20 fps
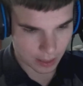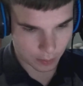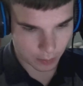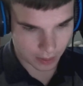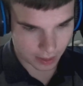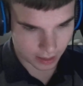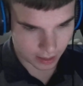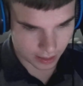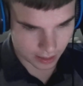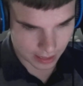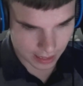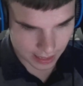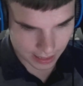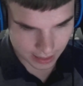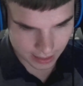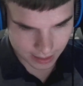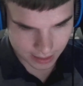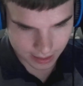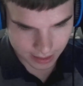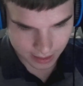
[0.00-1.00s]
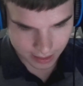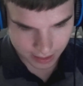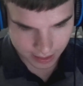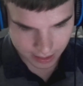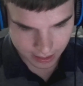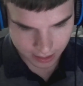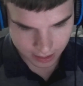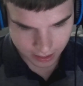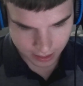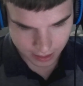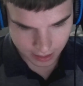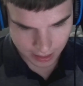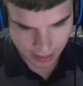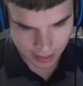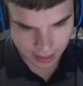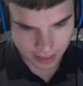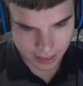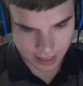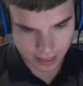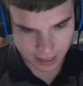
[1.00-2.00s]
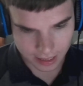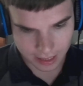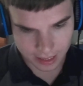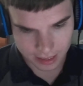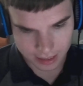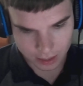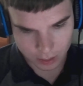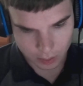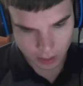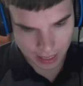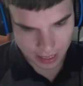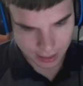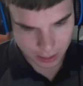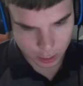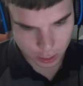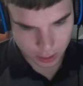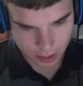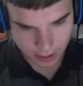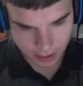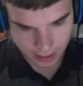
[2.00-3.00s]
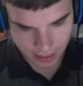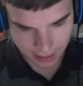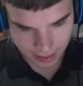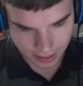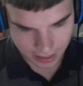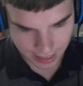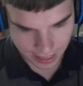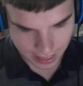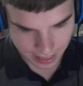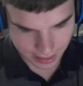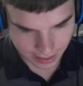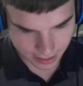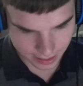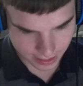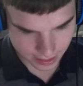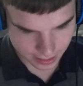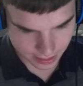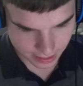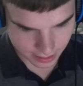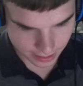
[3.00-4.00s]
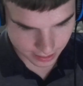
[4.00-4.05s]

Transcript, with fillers: that weird, guys? it can't get scratched like that.